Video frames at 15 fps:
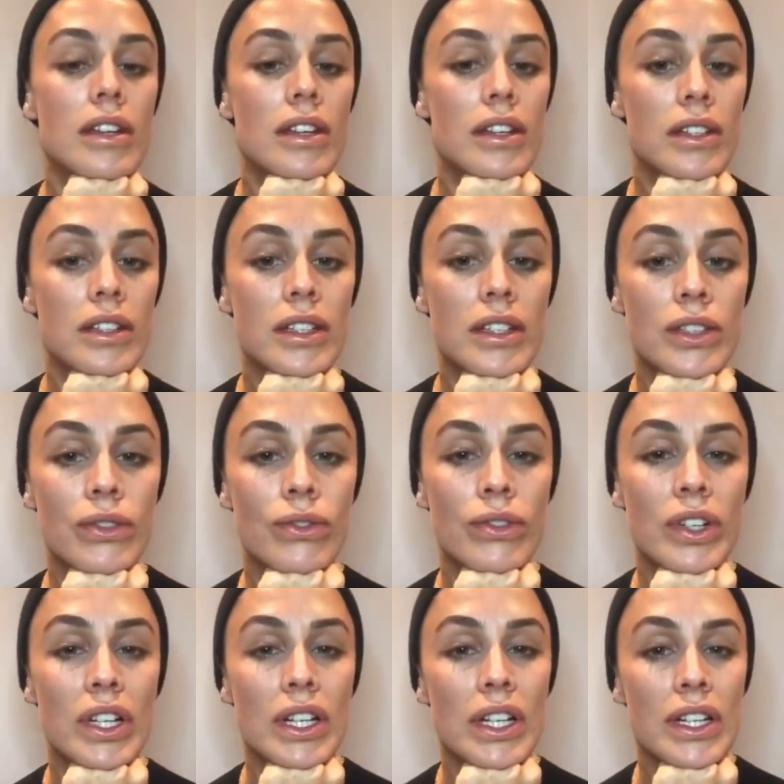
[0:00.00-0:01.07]
it
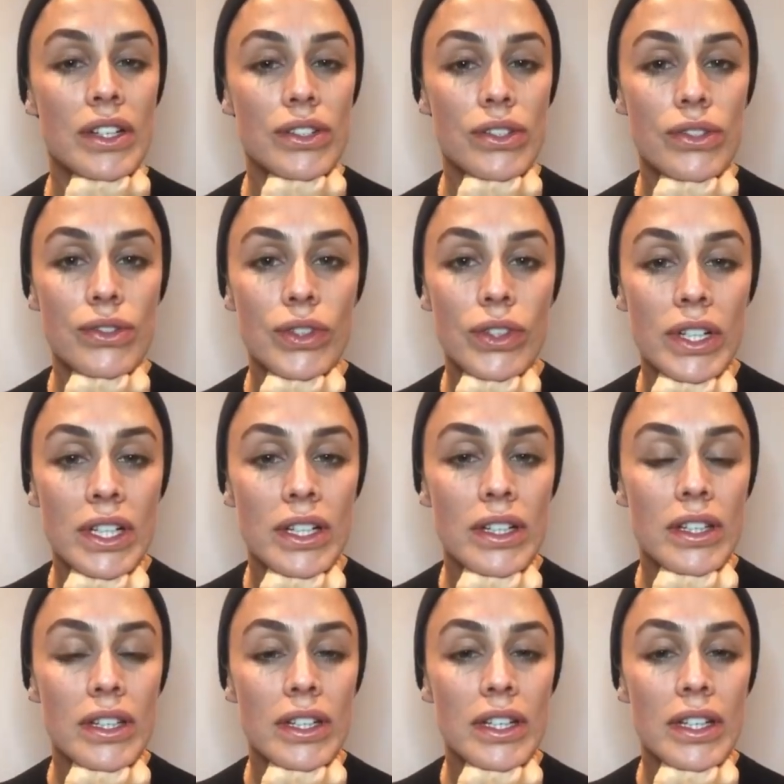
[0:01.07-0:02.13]
really is
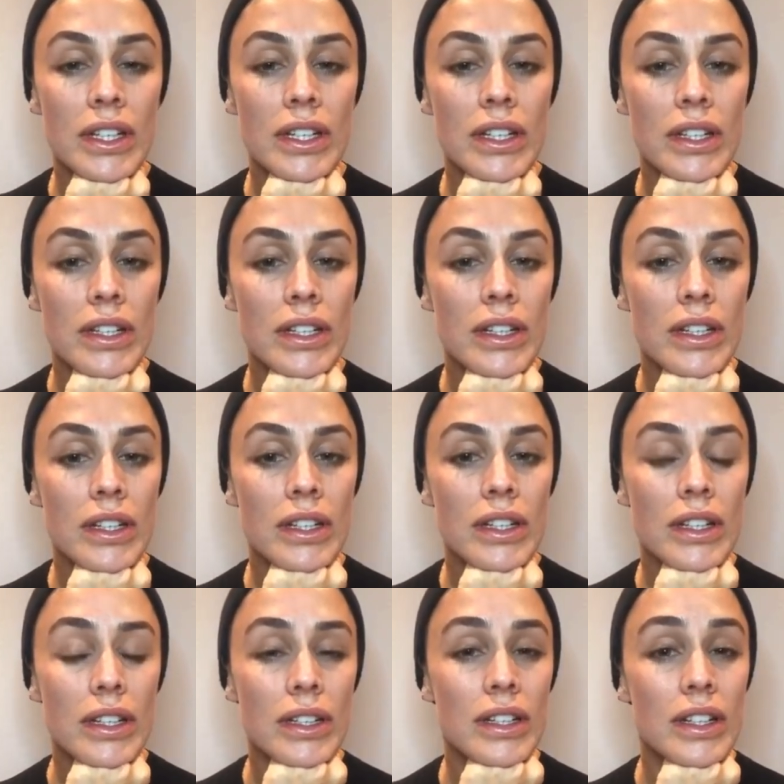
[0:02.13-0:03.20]
strengthening, and
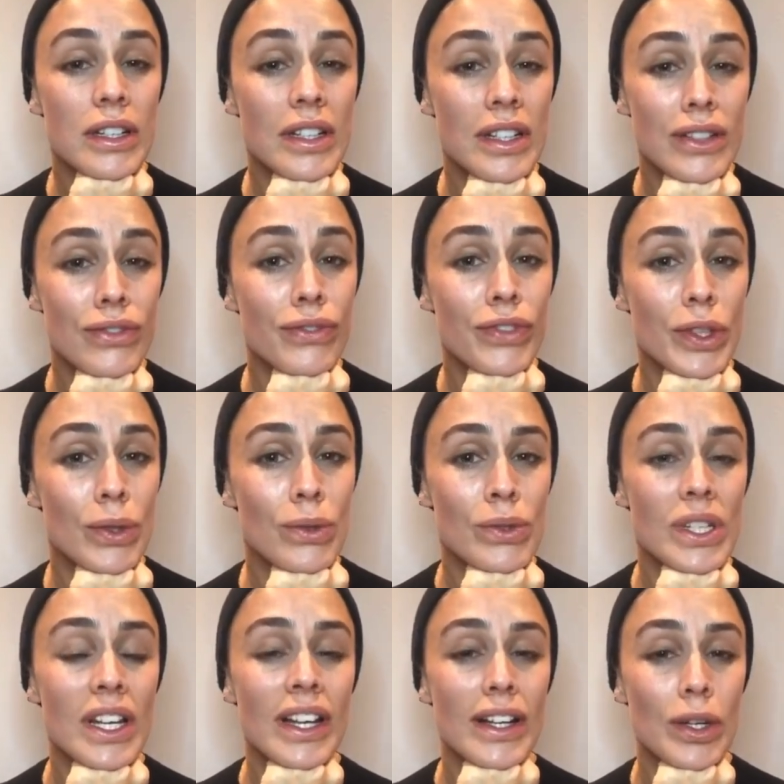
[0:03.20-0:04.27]
it feels
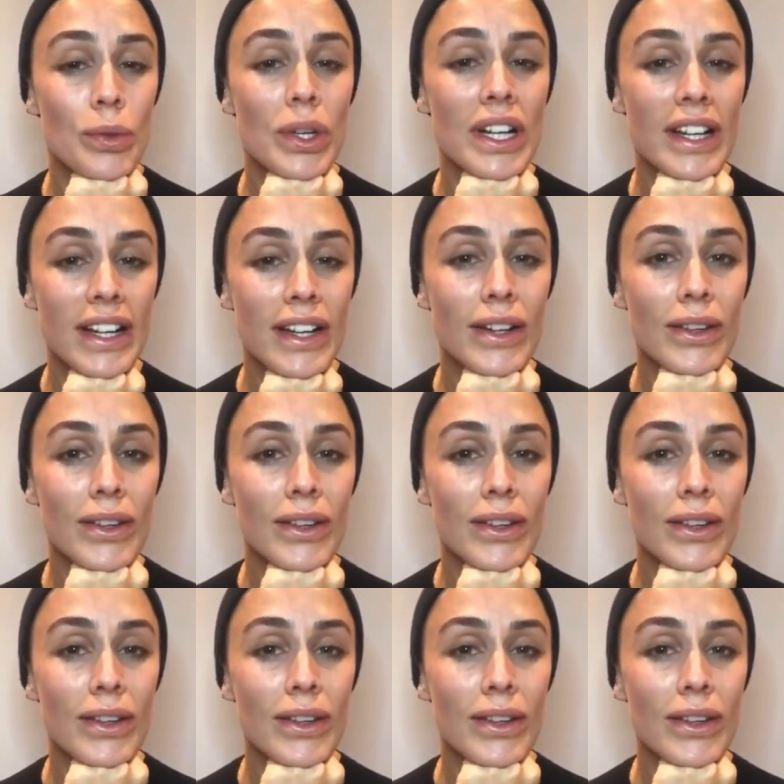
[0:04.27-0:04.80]
like a workout.